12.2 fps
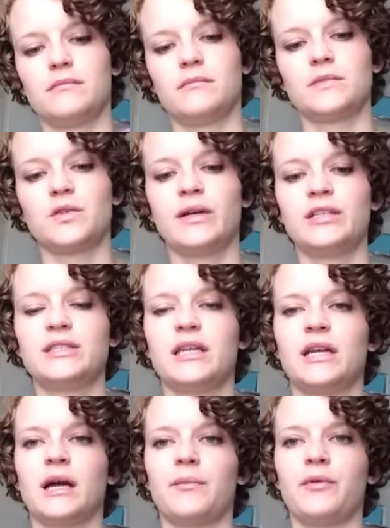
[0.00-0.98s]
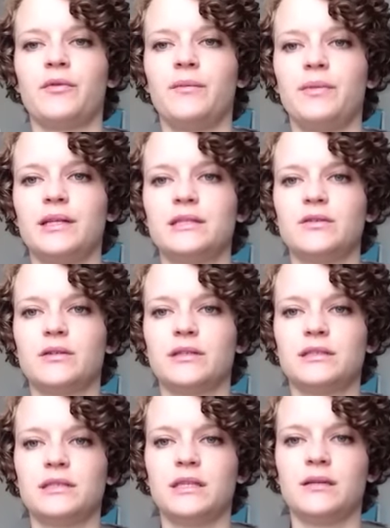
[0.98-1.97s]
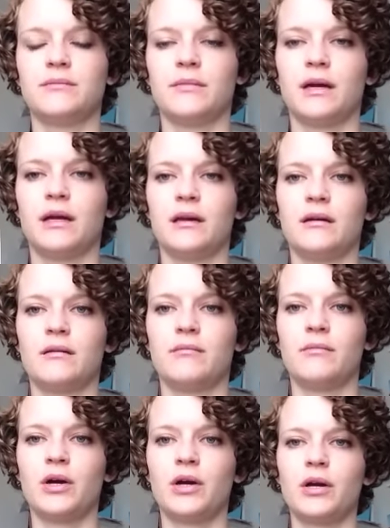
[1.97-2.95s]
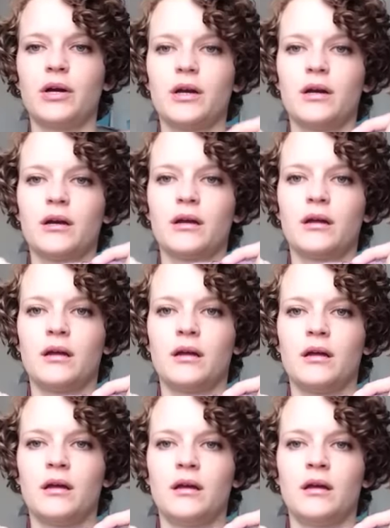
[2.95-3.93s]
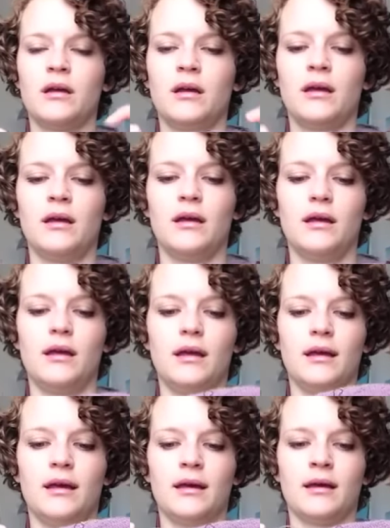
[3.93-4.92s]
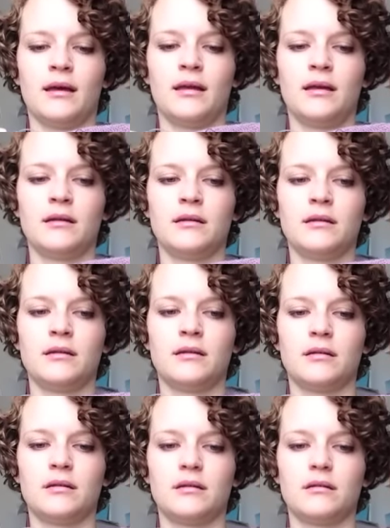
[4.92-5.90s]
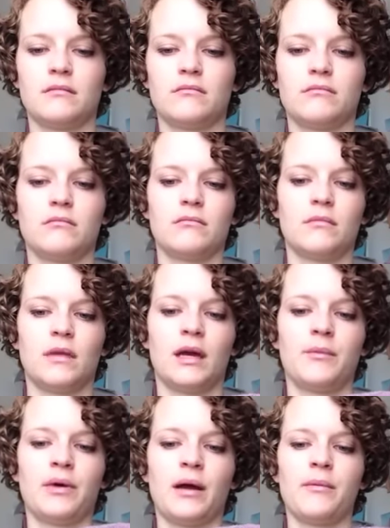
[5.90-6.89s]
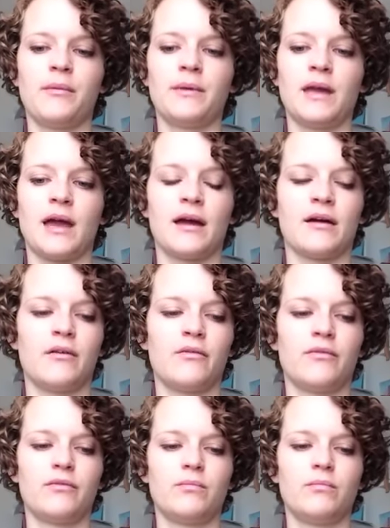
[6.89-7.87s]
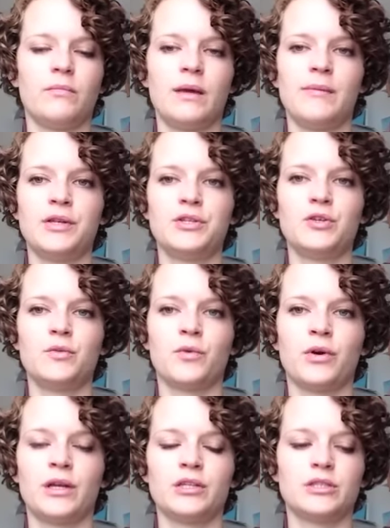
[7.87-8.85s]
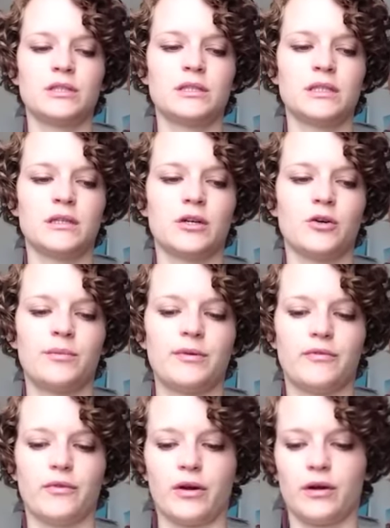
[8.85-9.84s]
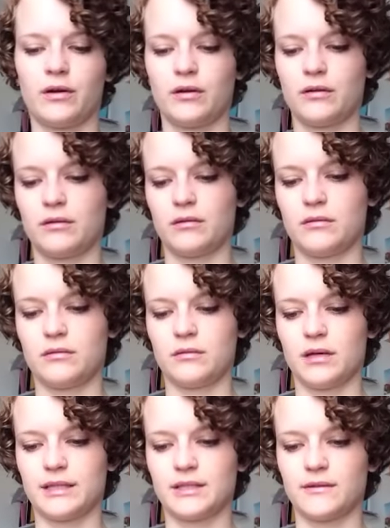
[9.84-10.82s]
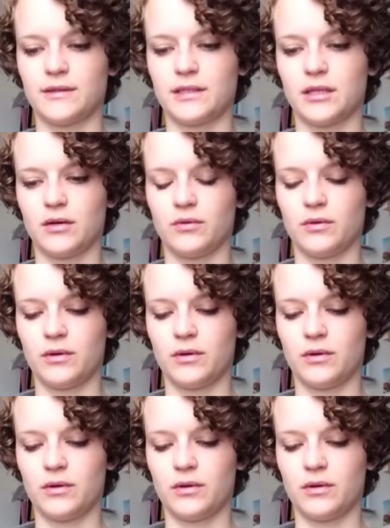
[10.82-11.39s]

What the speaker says: So I just did a couple of repeats. You can see my marker, and I probably have maybe 2 more inches to go before I start the toe.